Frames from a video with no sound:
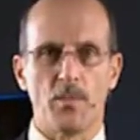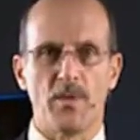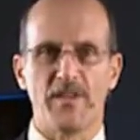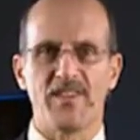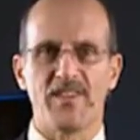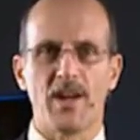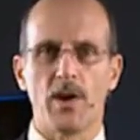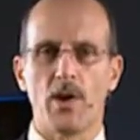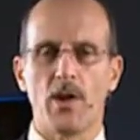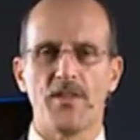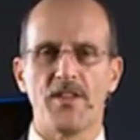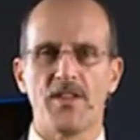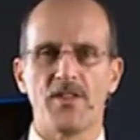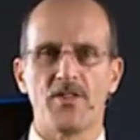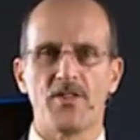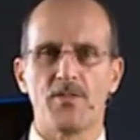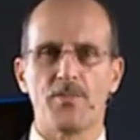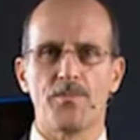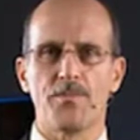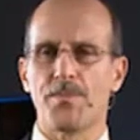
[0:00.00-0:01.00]
We've got all
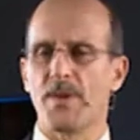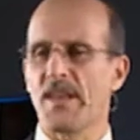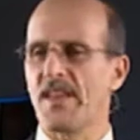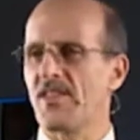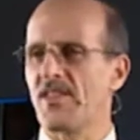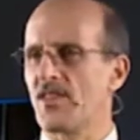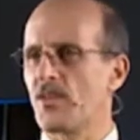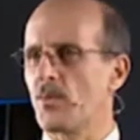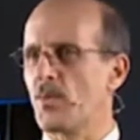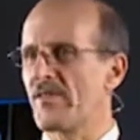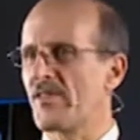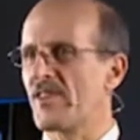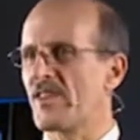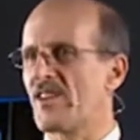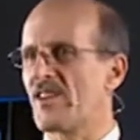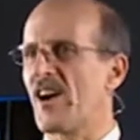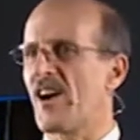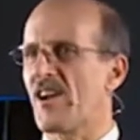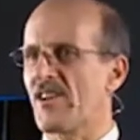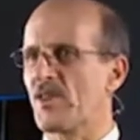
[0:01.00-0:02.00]
these places we've
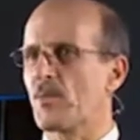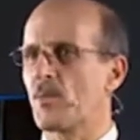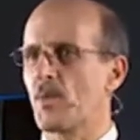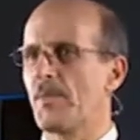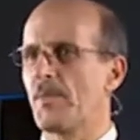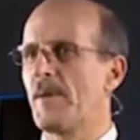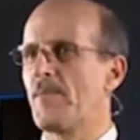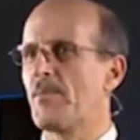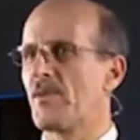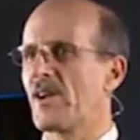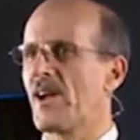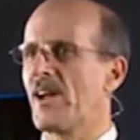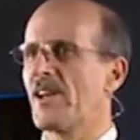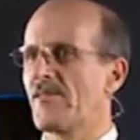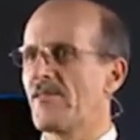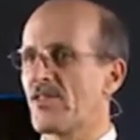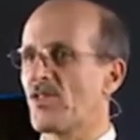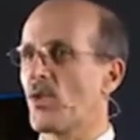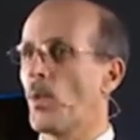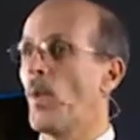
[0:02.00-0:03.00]
concocted where people kind
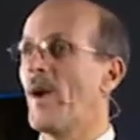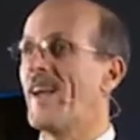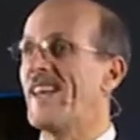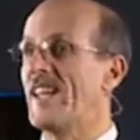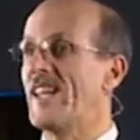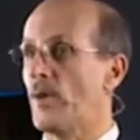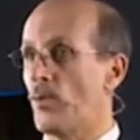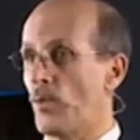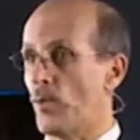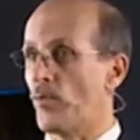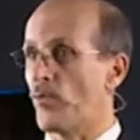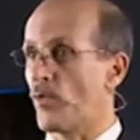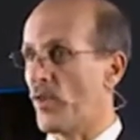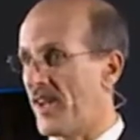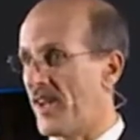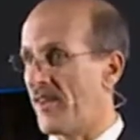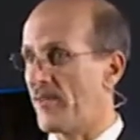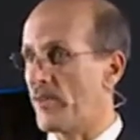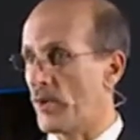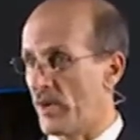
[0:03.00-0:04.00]
of, it's a waiting room for
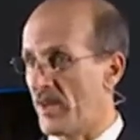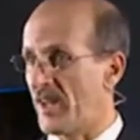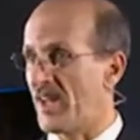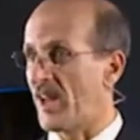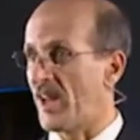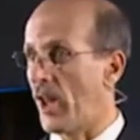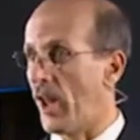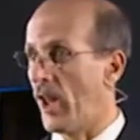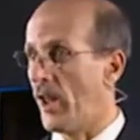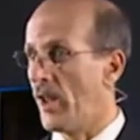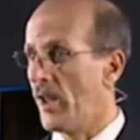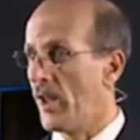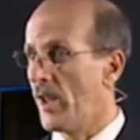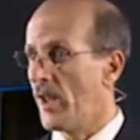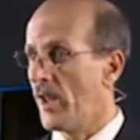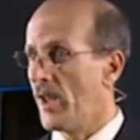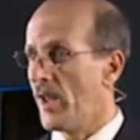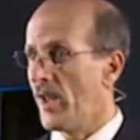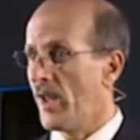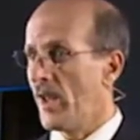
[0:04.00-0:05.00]
heaven or hell.
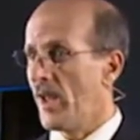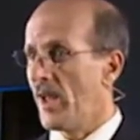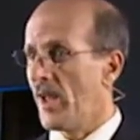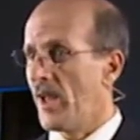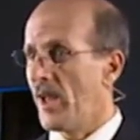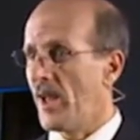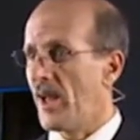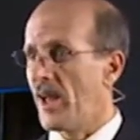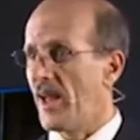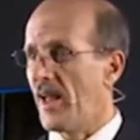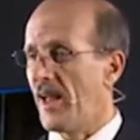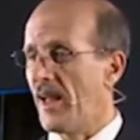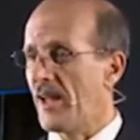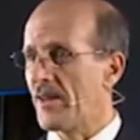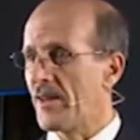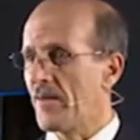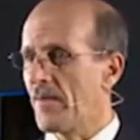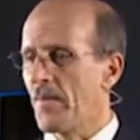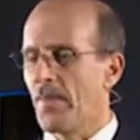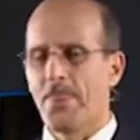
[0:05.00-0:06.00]
Uh,
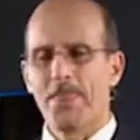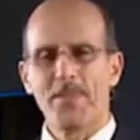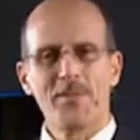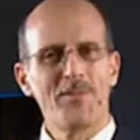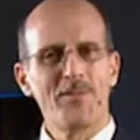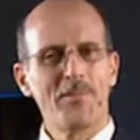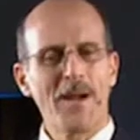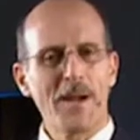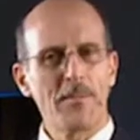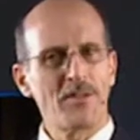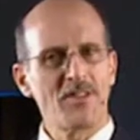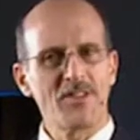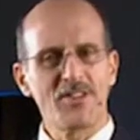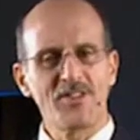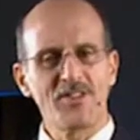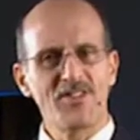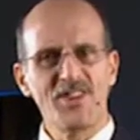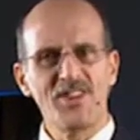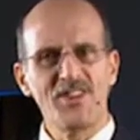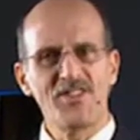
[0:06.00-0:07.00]
and the Bible
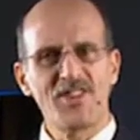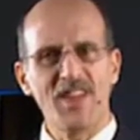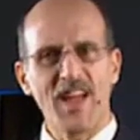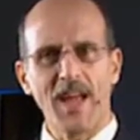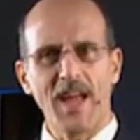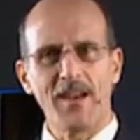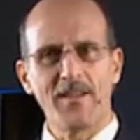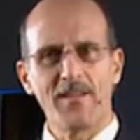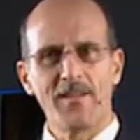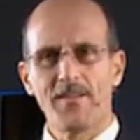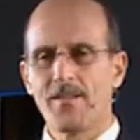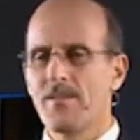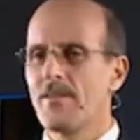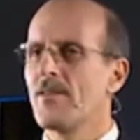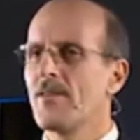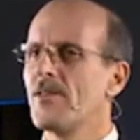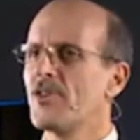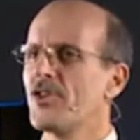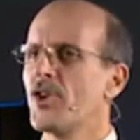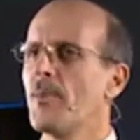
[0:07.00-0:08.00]
doesn't teach that.
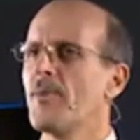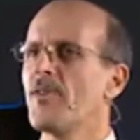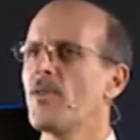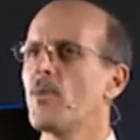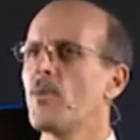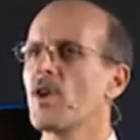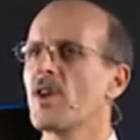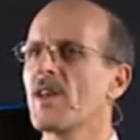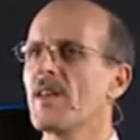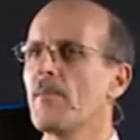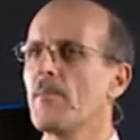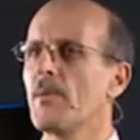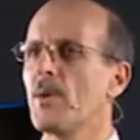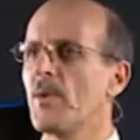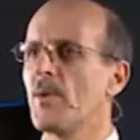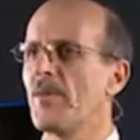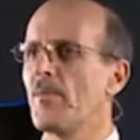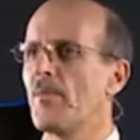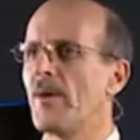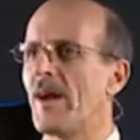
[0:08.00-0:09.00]
Show me the word limbo
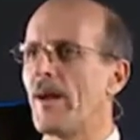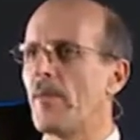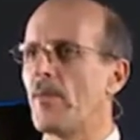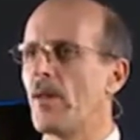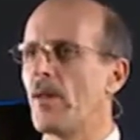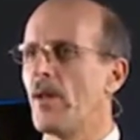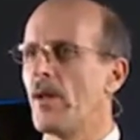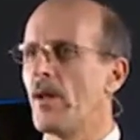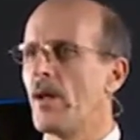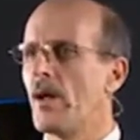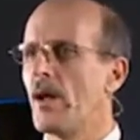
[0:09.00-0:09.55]
in the Bible.